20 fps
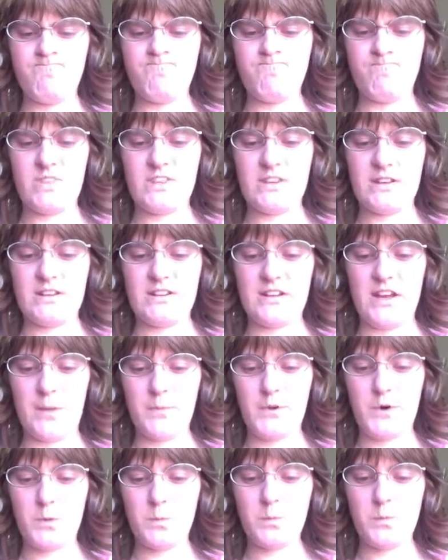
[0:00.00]
Said
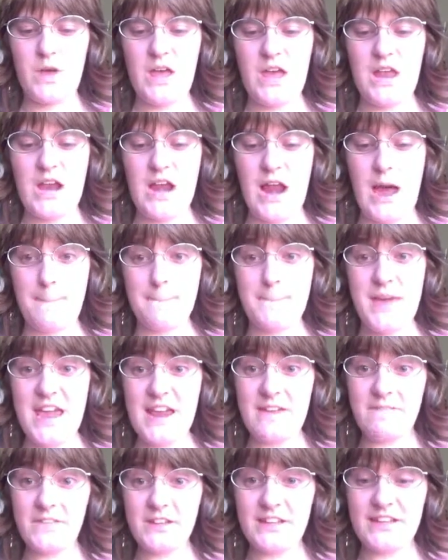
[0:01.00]
Tomo. Not
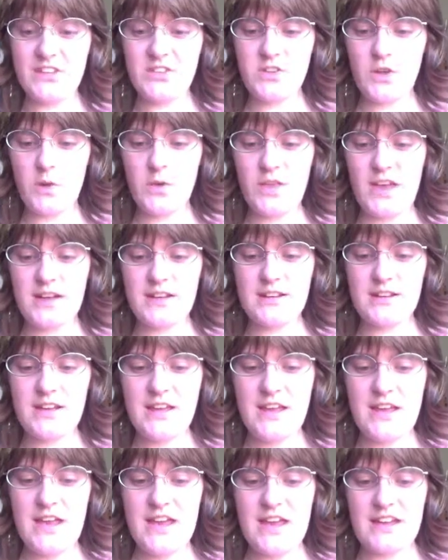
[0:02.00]
painfully so, then?
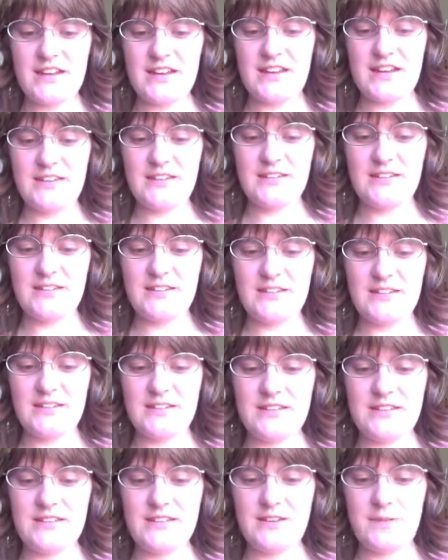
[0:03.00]
Any
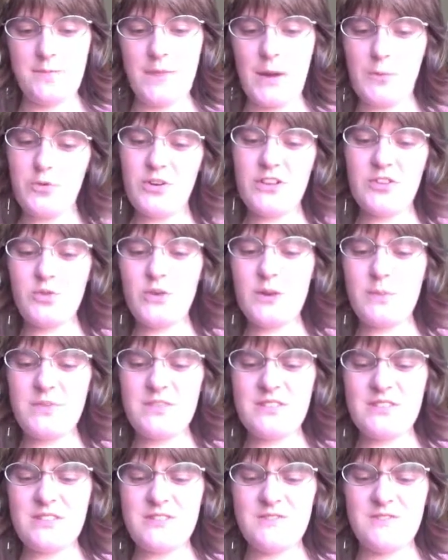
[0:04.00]
memory
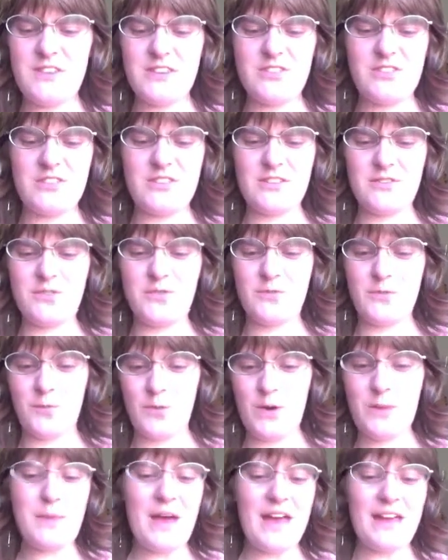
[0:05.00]
sweeps? Visions of
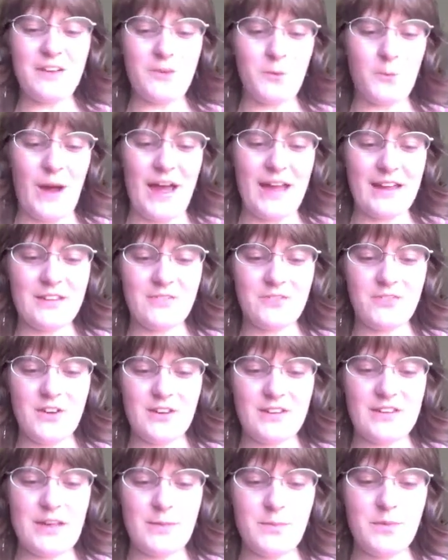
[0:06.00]
repaint your wagon, for
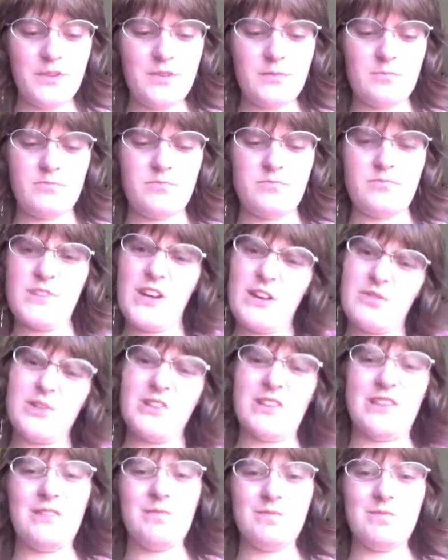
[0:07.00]
example? Not
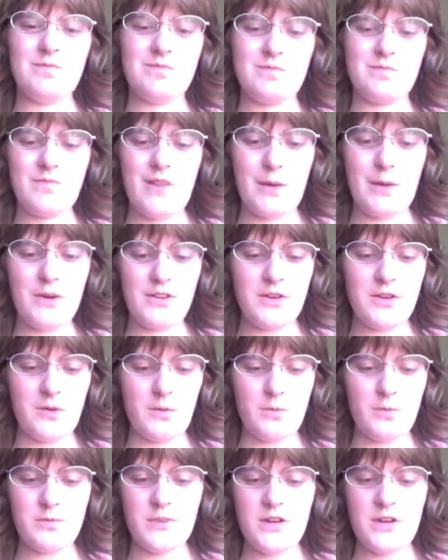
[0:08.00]
really. How about
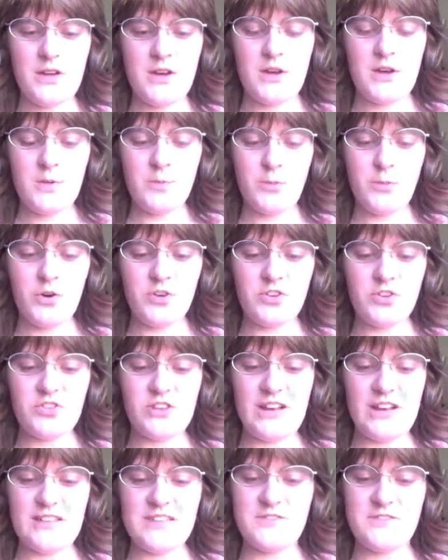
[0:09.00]
you? More
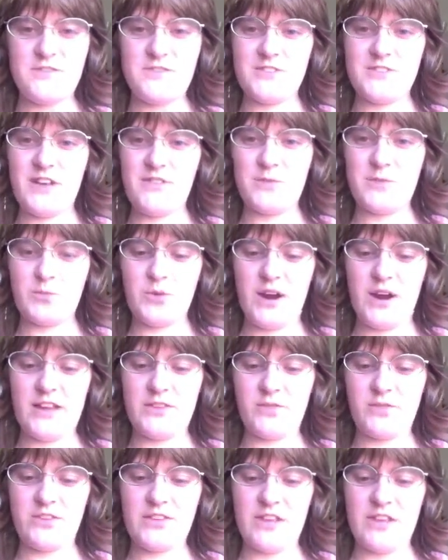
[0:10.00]
shades of 7
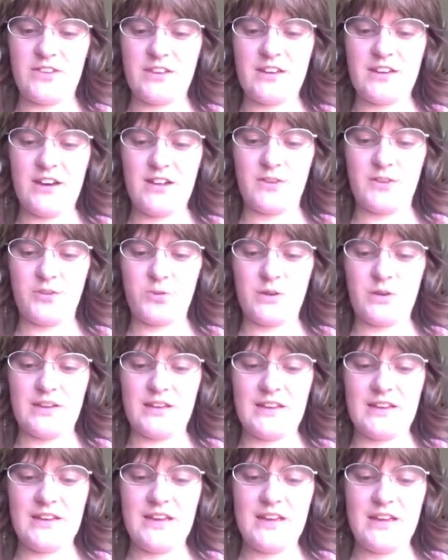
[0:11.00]
brides for 7 colors,
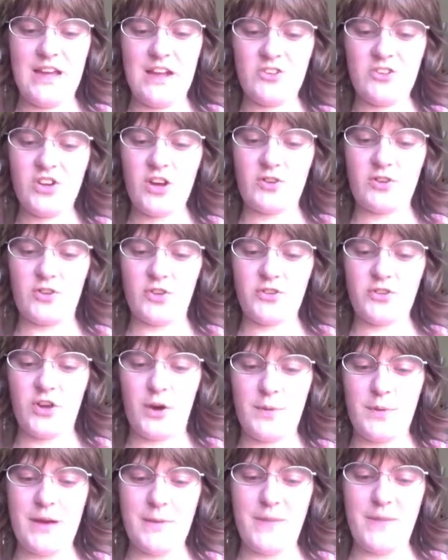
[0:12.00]
really, and Chuckles,
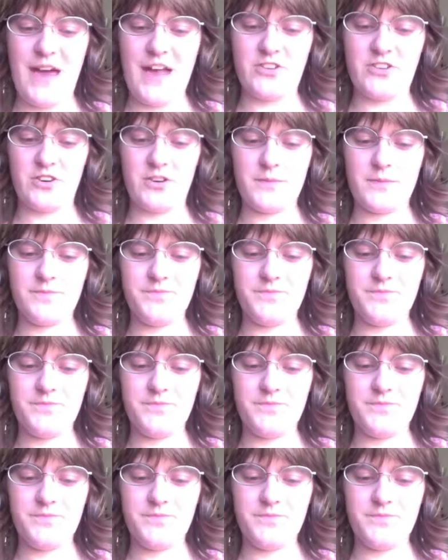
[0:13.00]
our pet badger.